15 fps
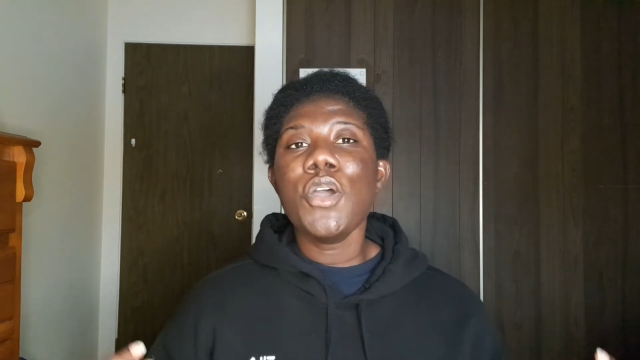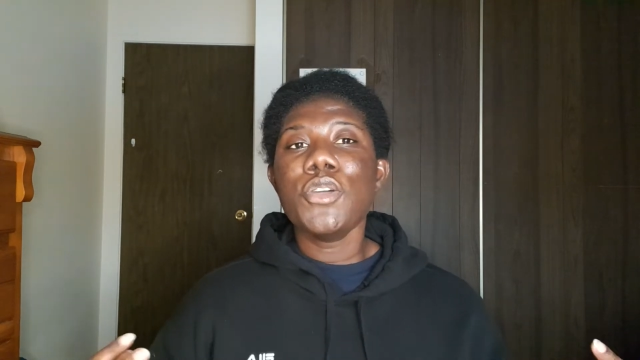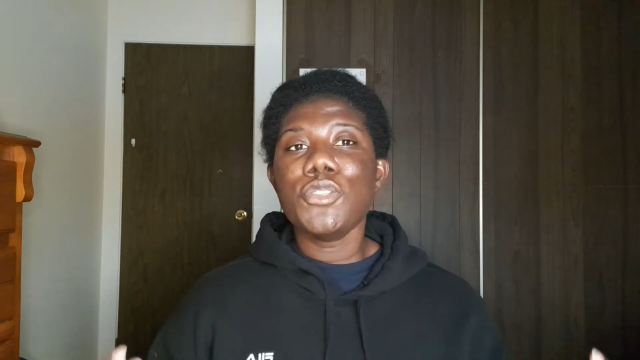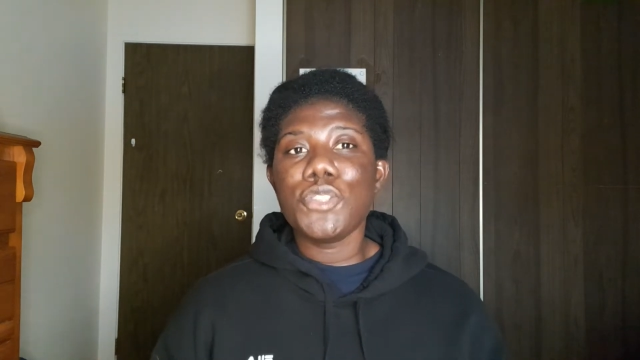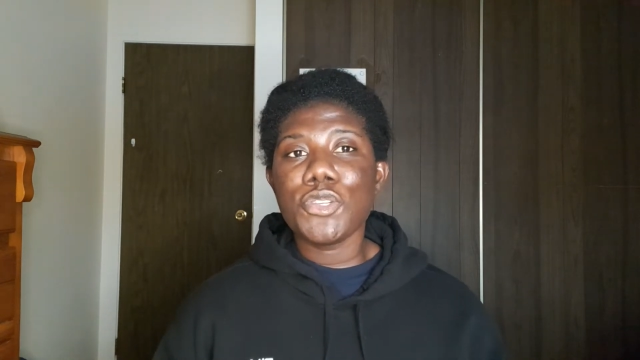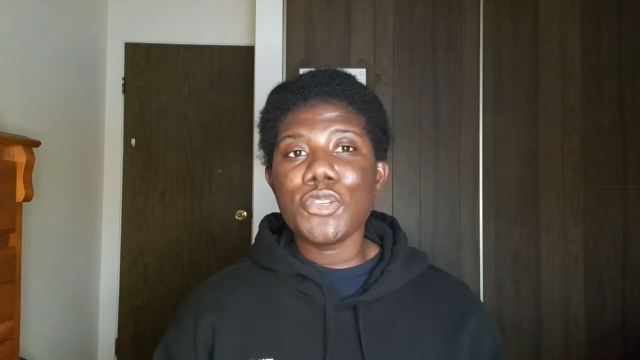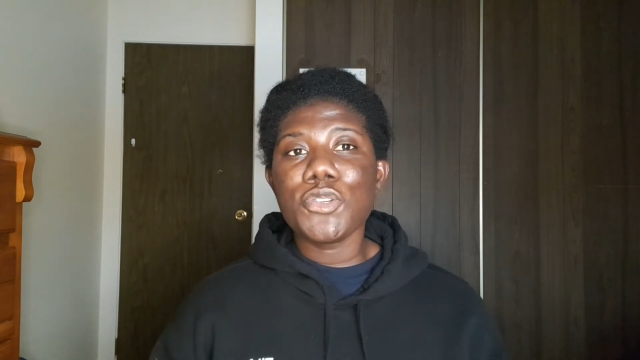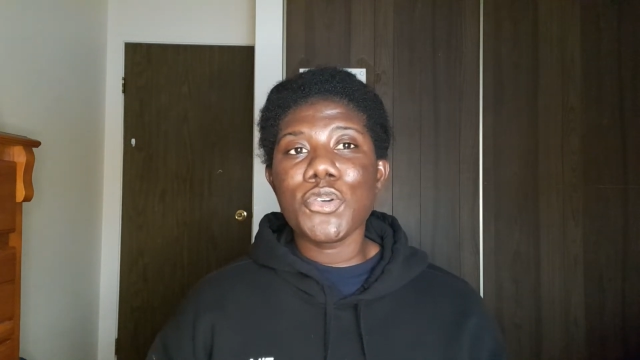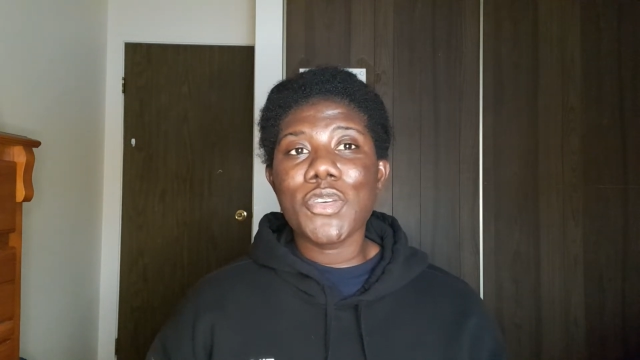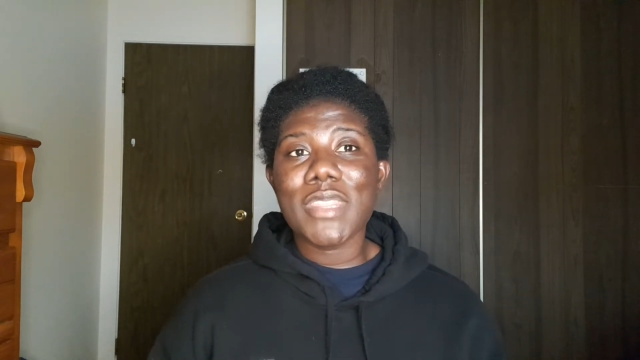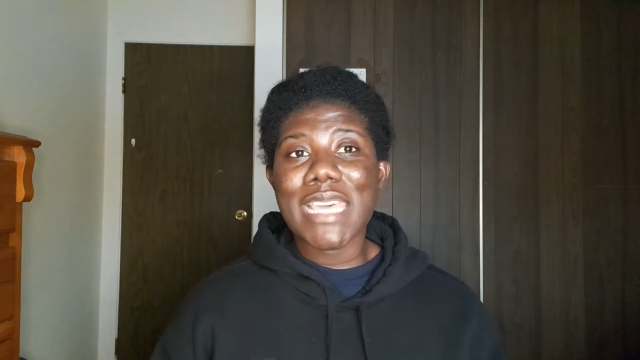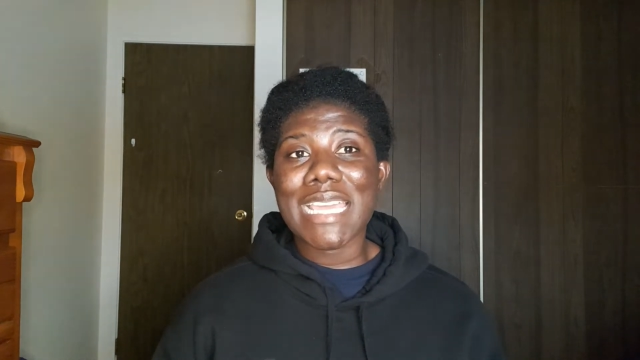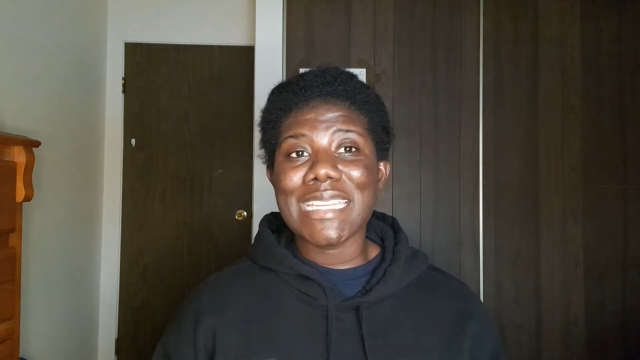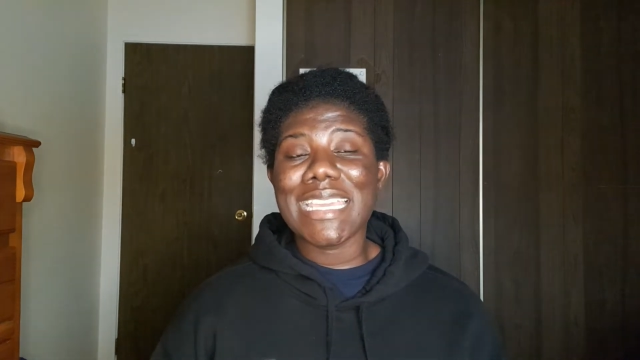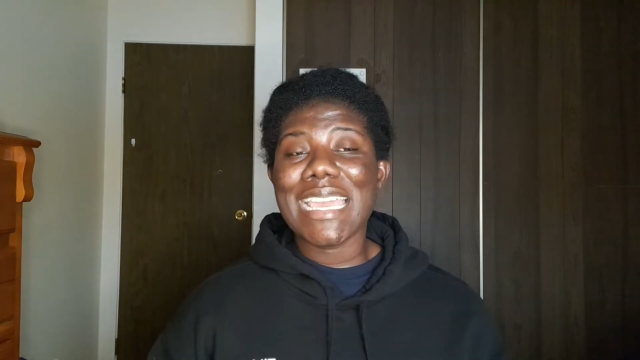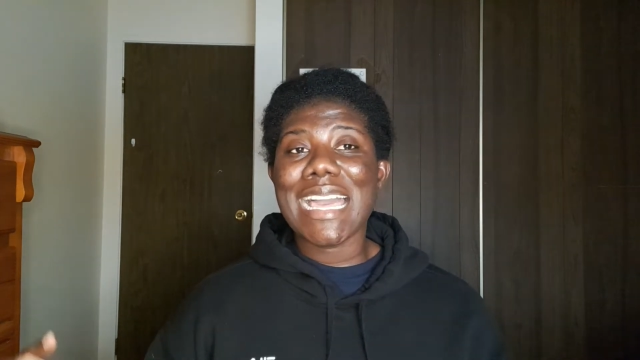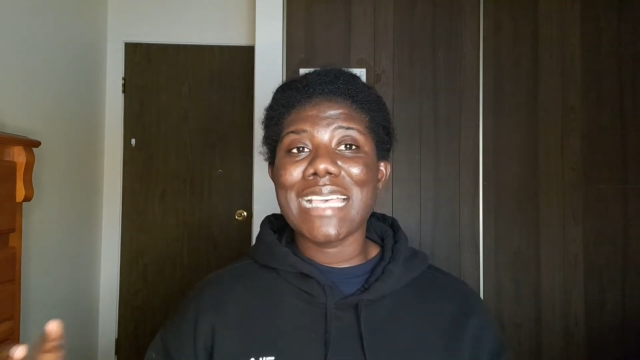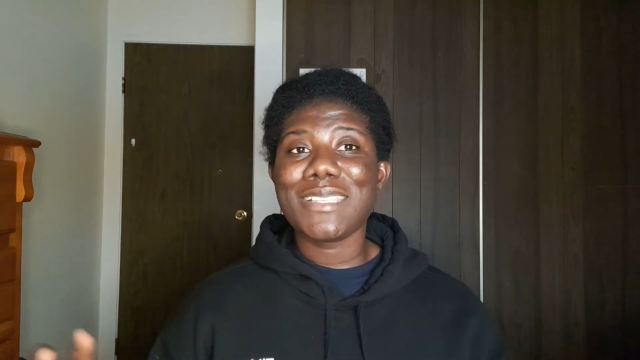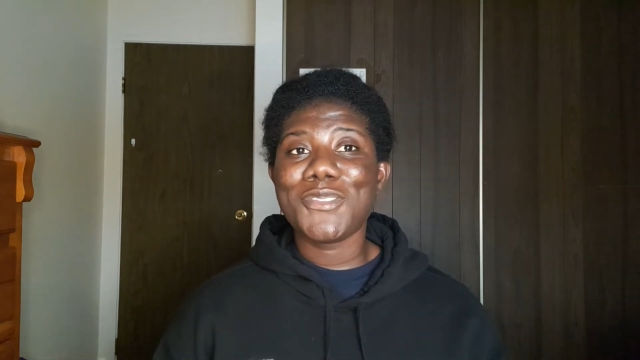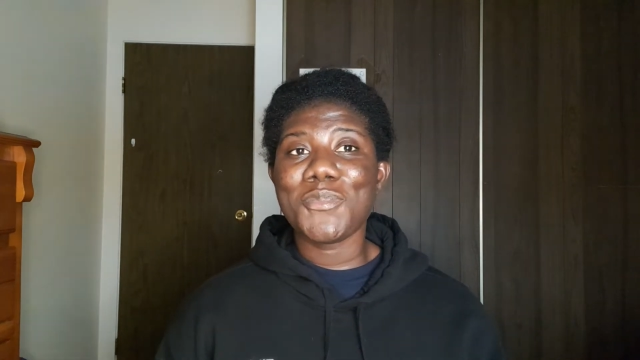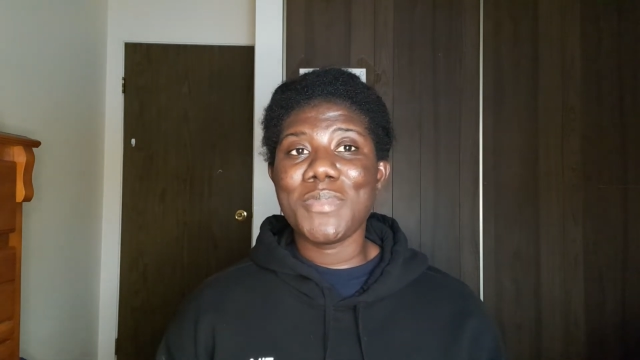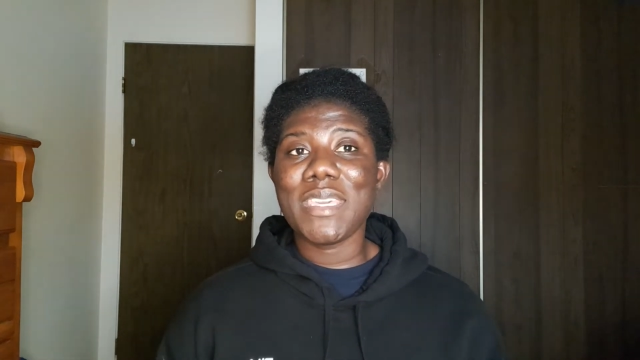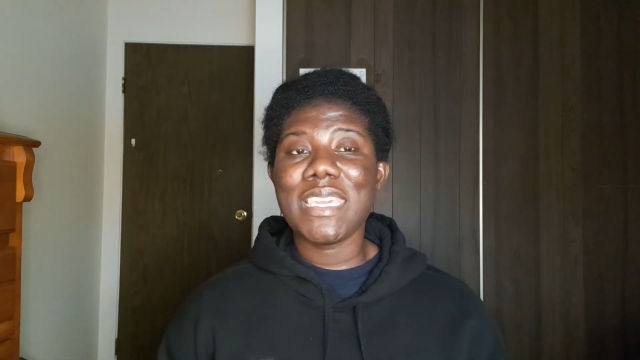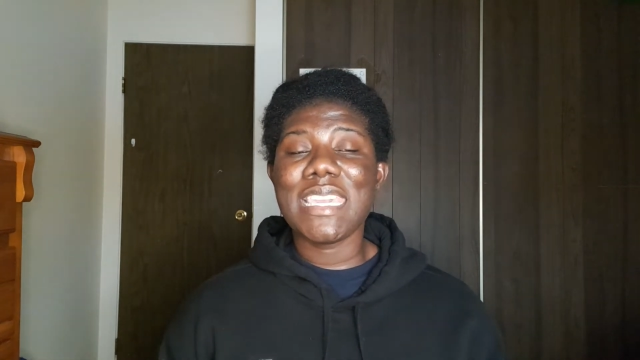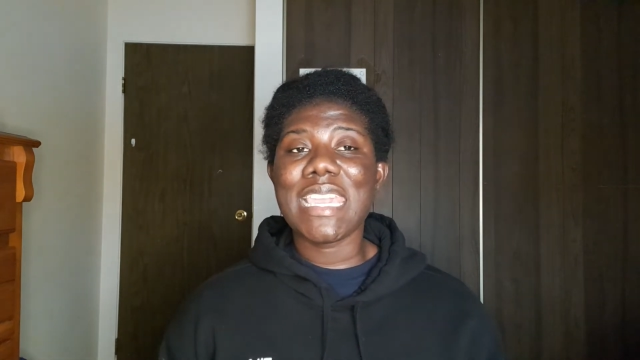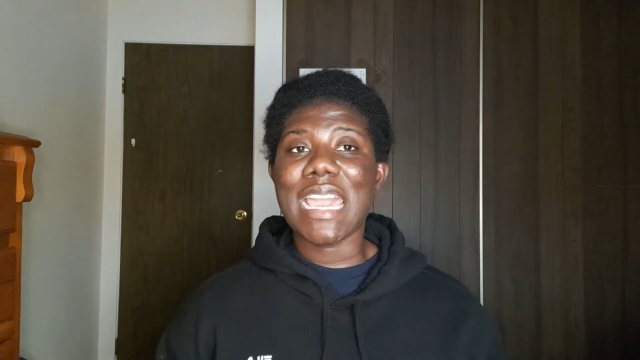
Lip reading: do know that it has to be